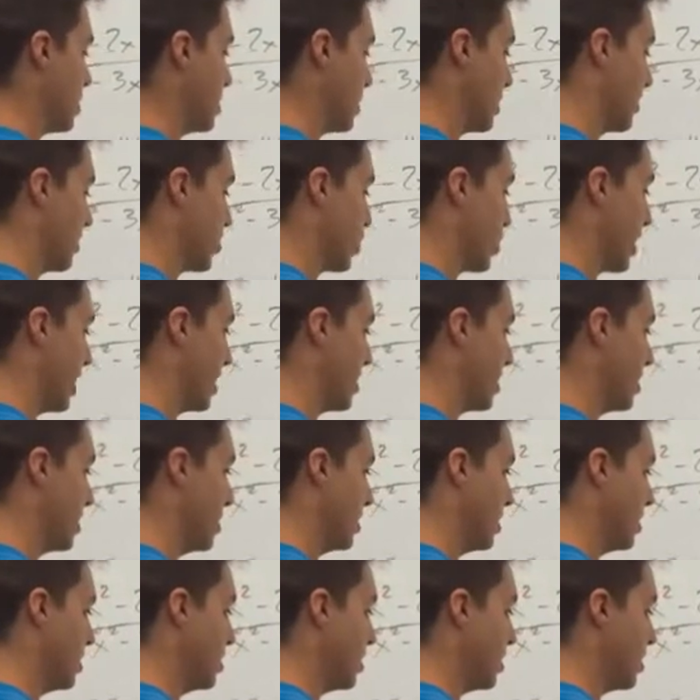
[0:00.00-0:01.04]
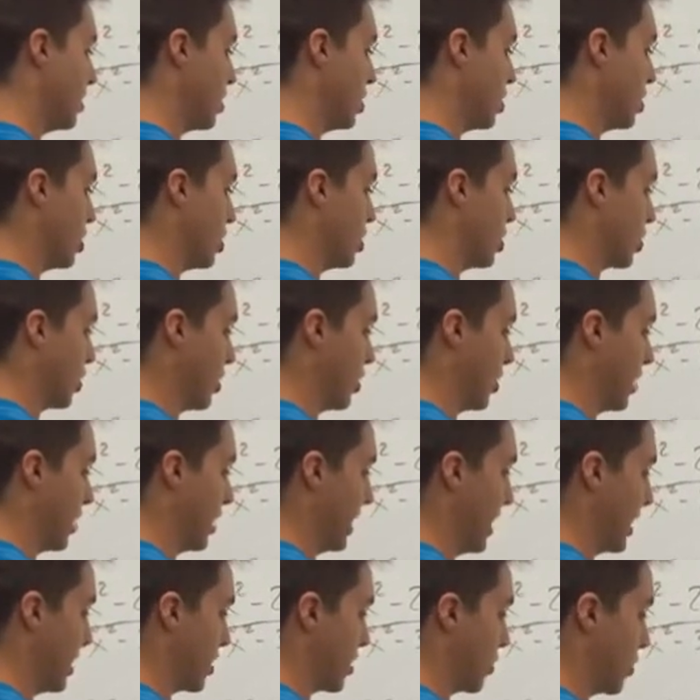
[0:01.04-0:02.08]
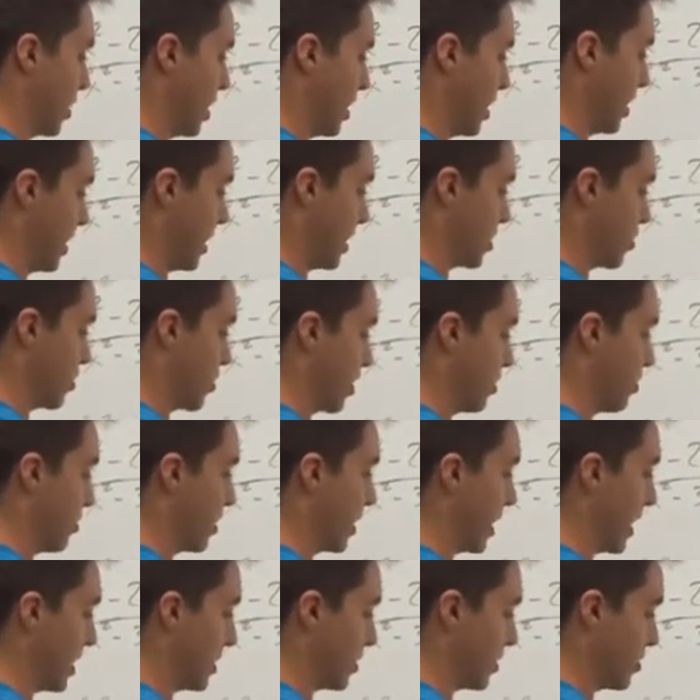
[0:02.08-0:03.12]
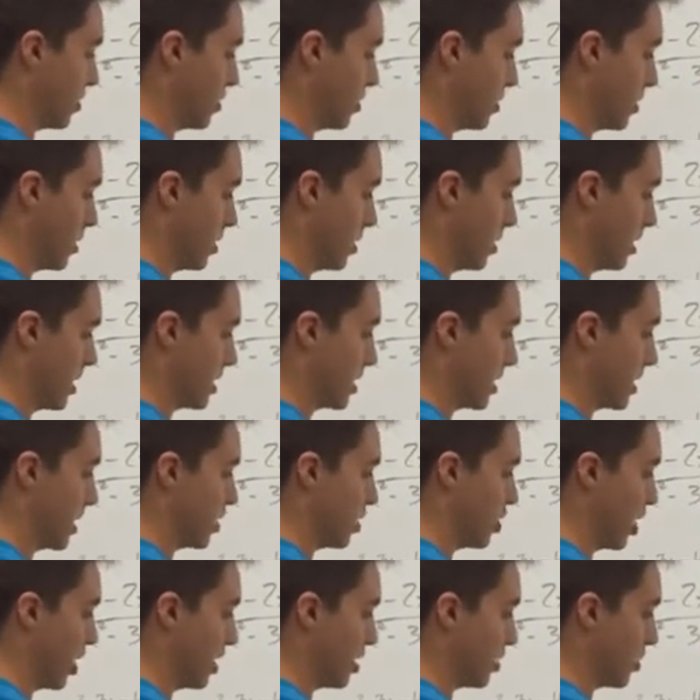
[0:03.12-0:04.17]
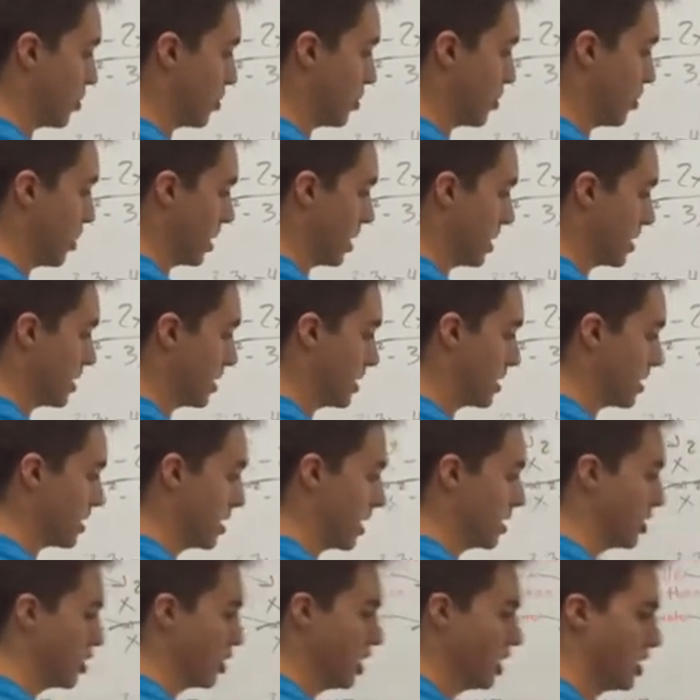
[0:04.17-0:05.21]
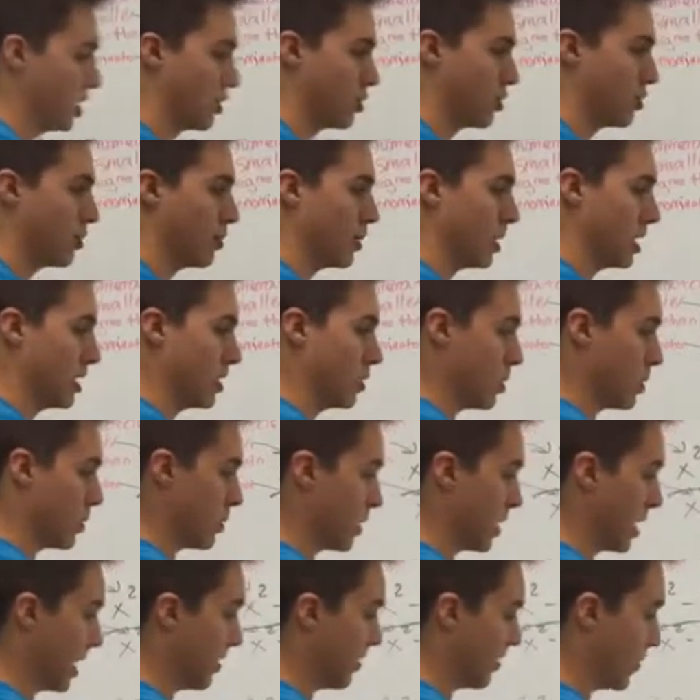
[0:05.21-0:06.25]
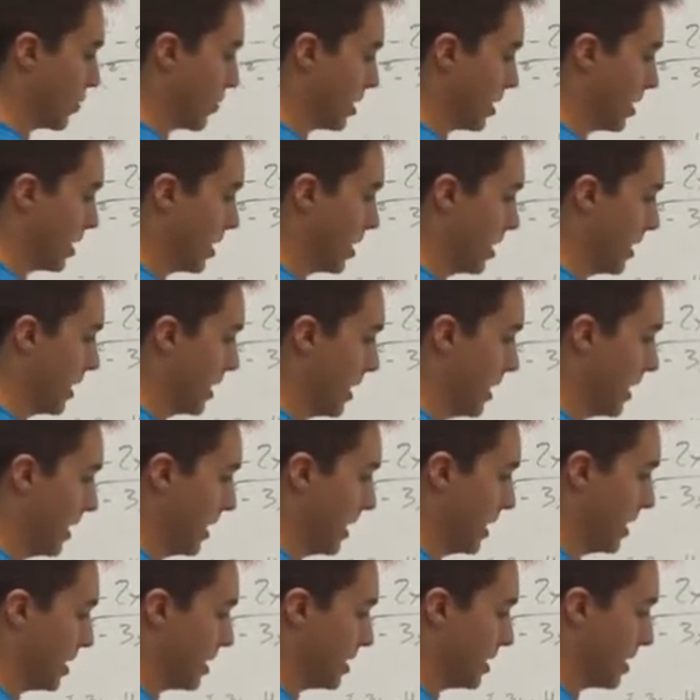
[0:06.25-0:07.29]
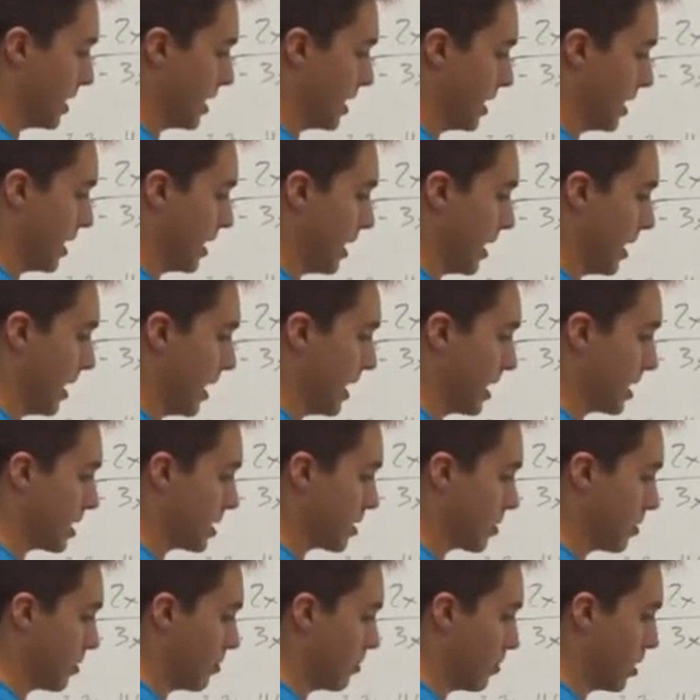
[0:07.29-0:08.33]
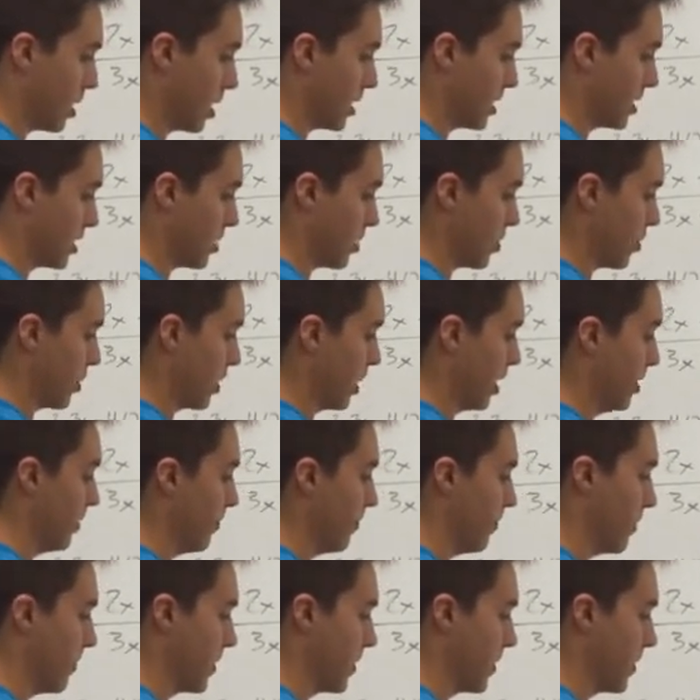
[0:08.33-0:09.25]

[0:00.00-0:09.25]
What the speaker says: subtract these. So the x squared and x squared will cancel. This sign changes to a plus, this sign changes to a plus. So what we're left with is x plus 3